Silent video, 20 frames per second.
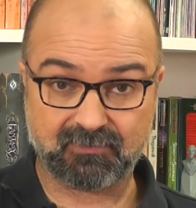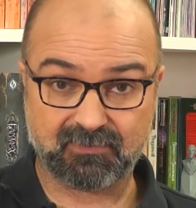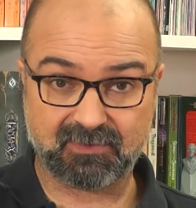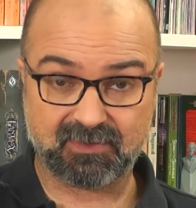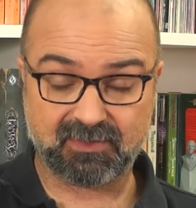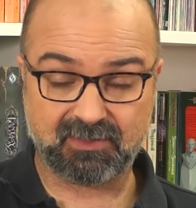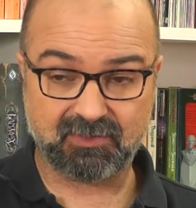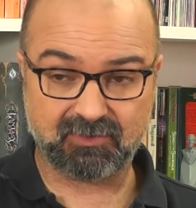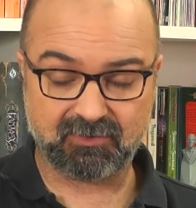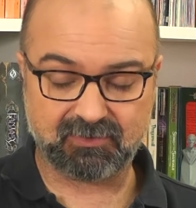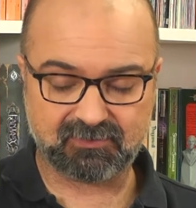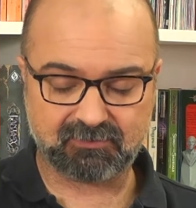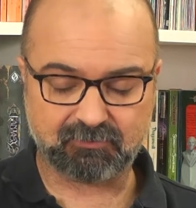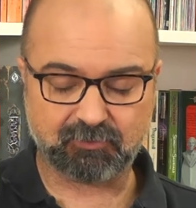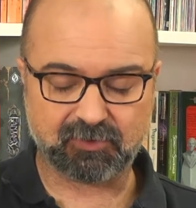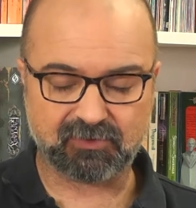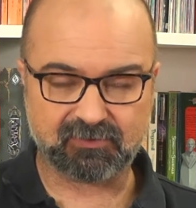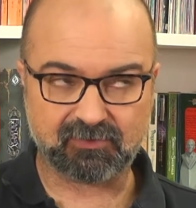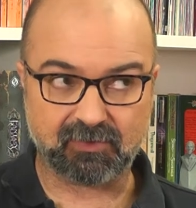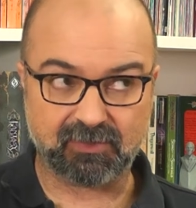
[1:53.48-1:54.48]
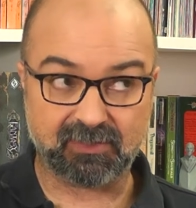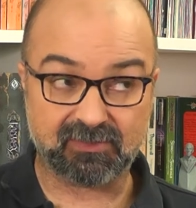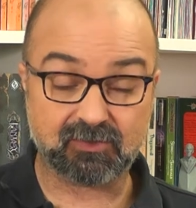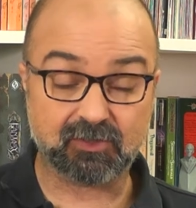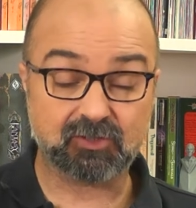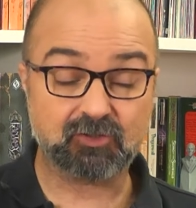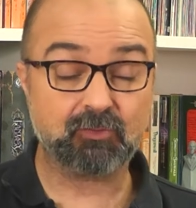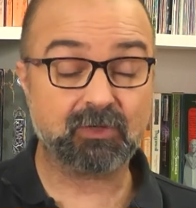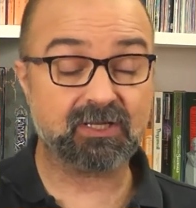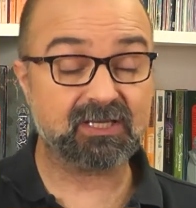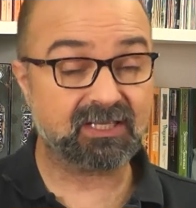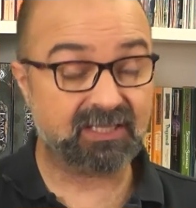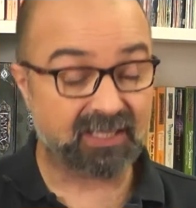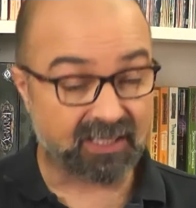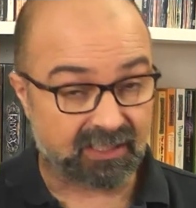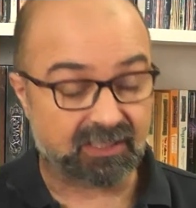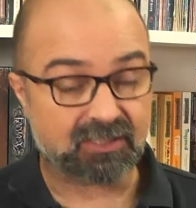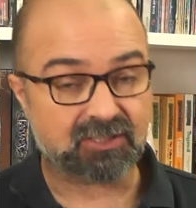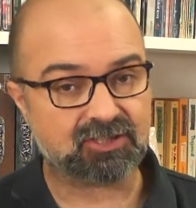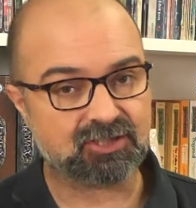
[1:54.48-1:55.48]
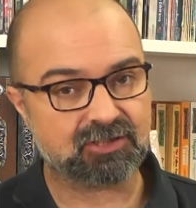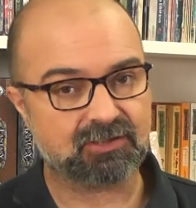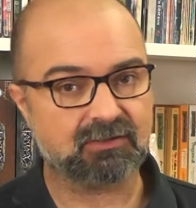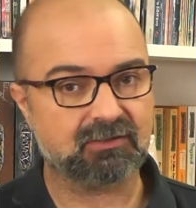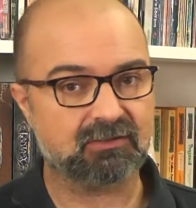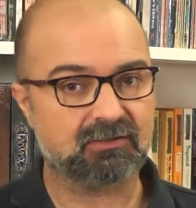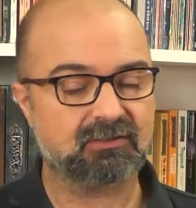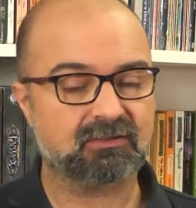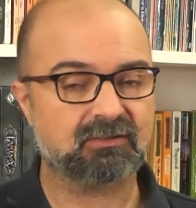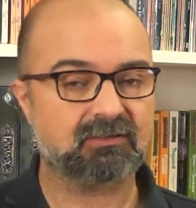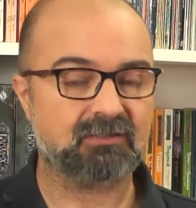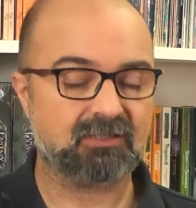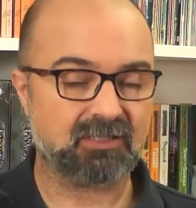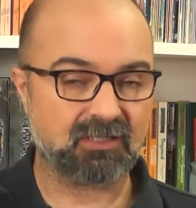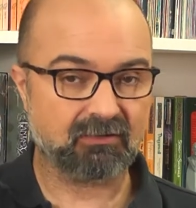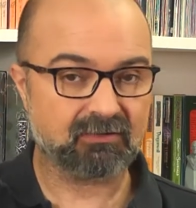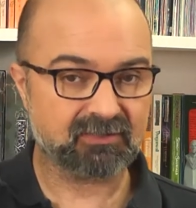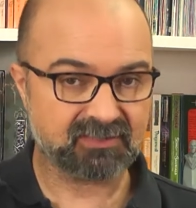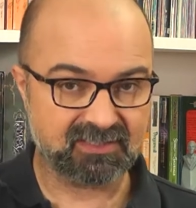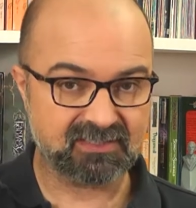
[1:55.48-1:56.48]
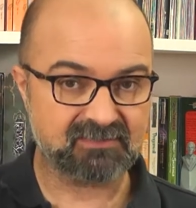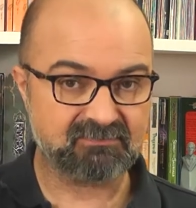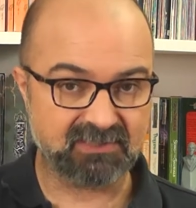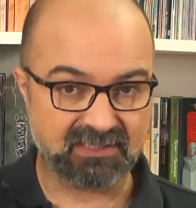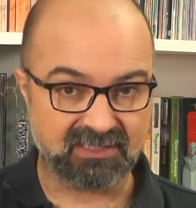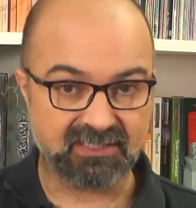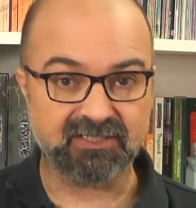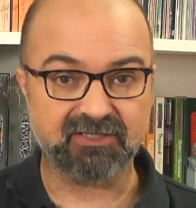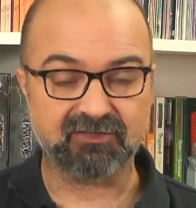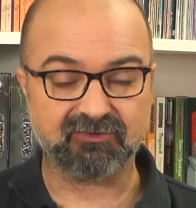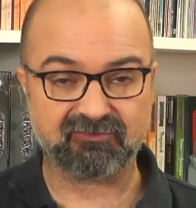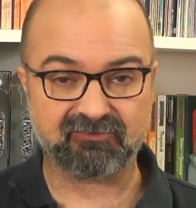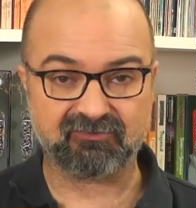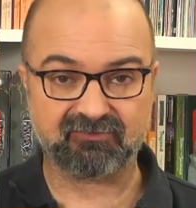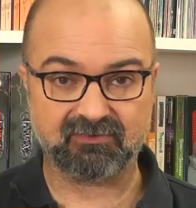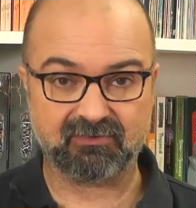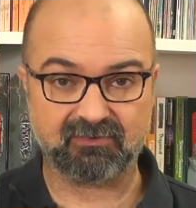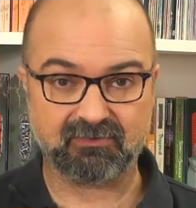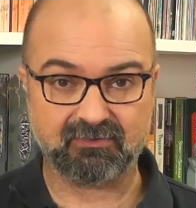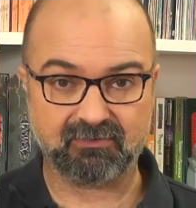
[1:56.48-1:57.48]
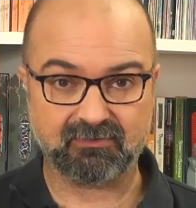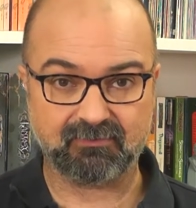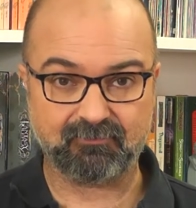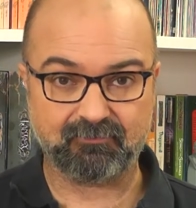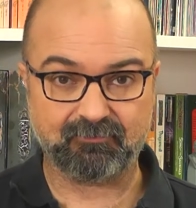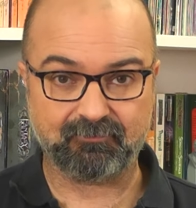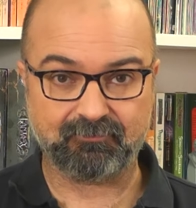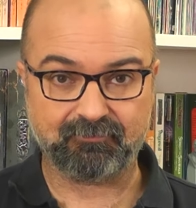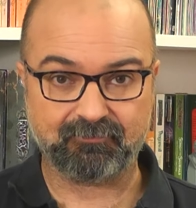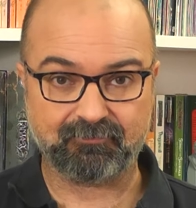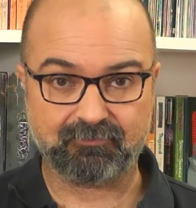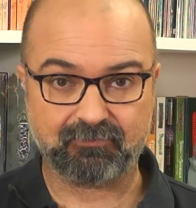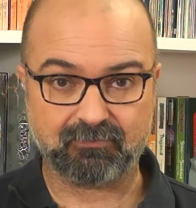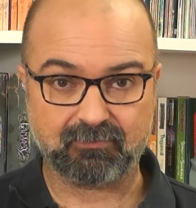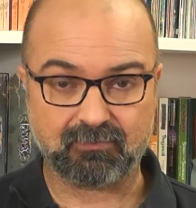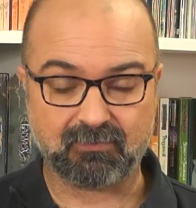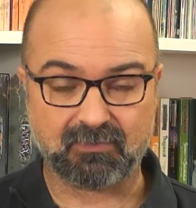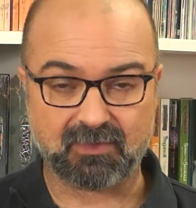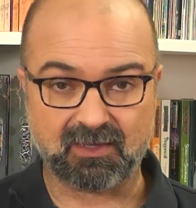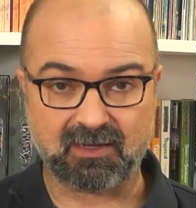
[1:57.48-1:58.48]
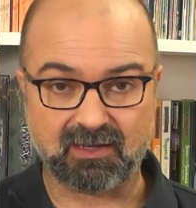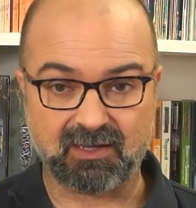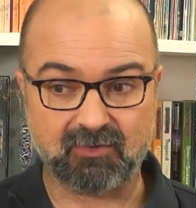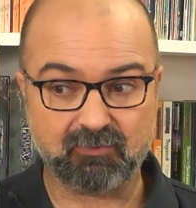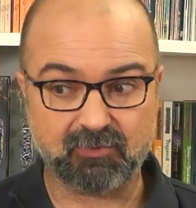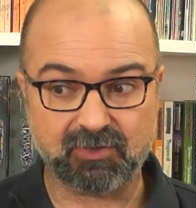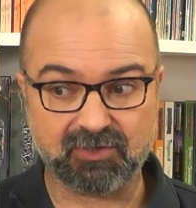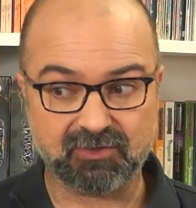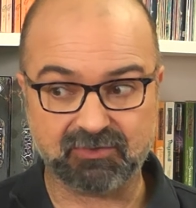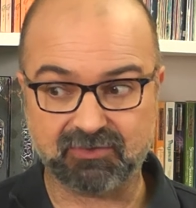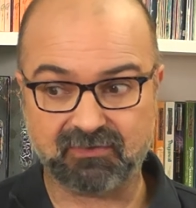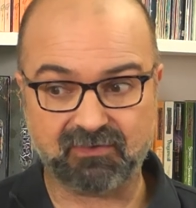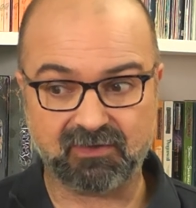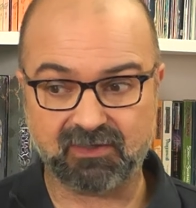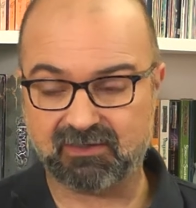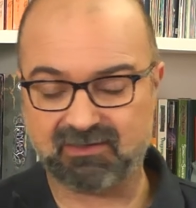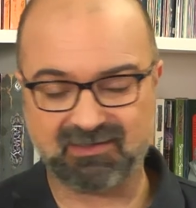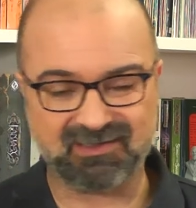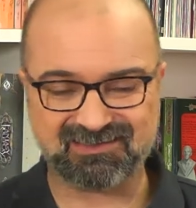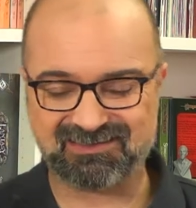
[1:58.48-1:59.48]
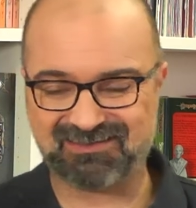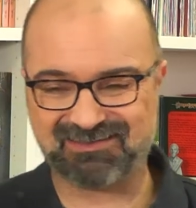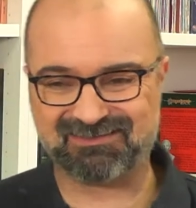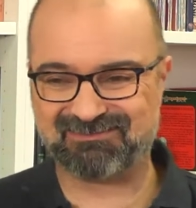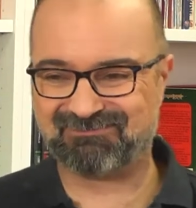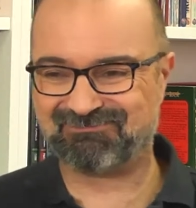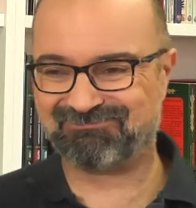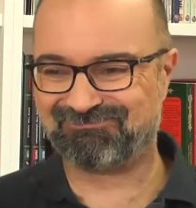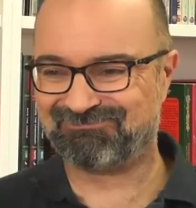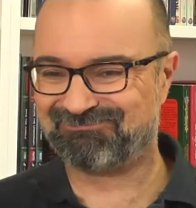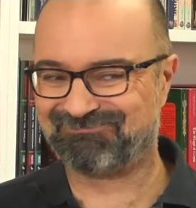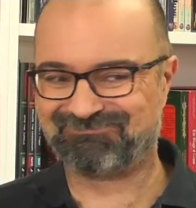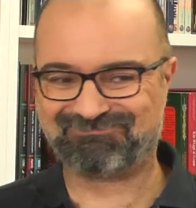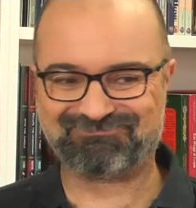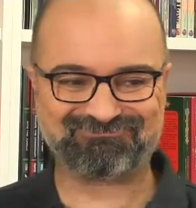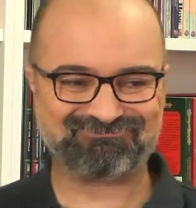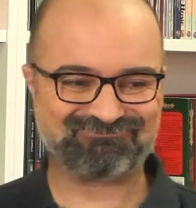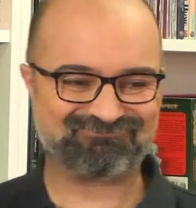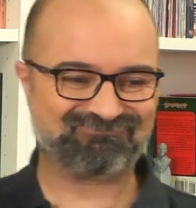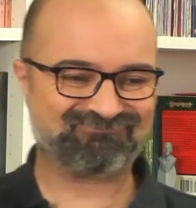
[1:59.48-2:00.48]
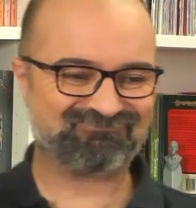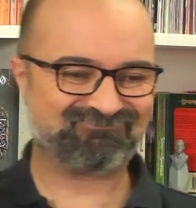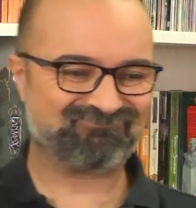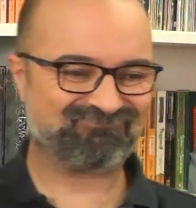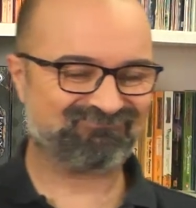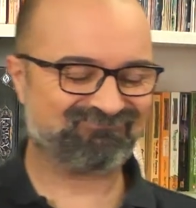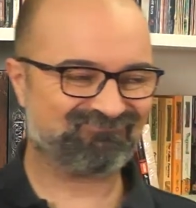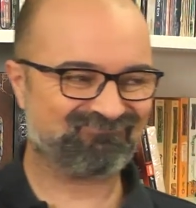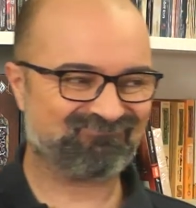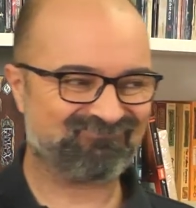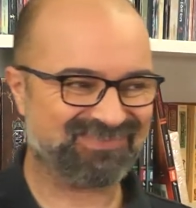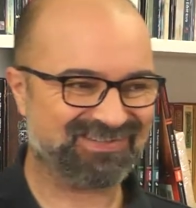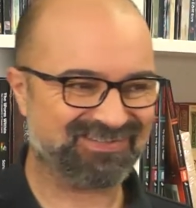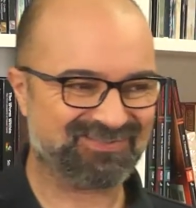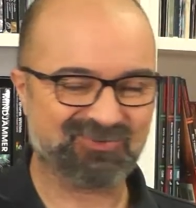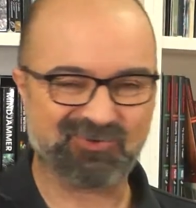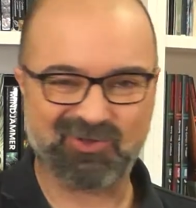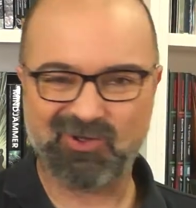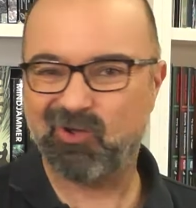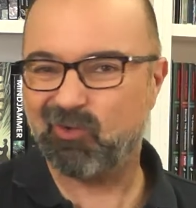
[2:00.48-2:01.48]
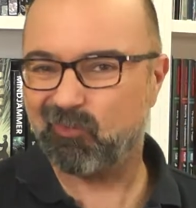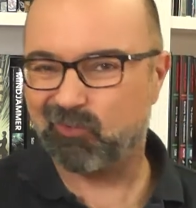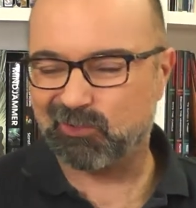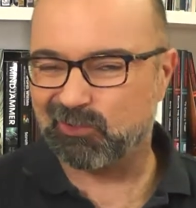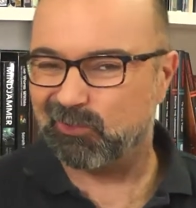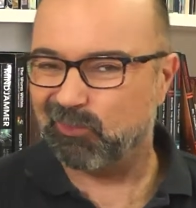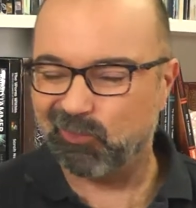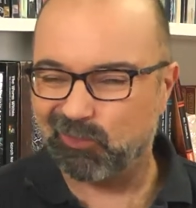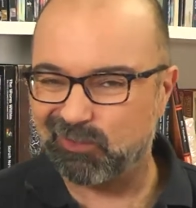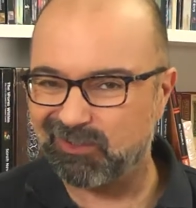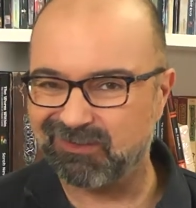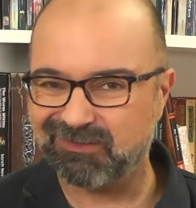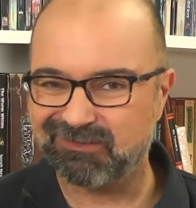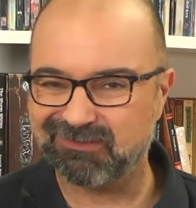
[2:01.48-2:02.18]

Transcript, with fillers: You know, it's sorry, it's going to engage our disbelief. And we're going to think that's that's not how it would look.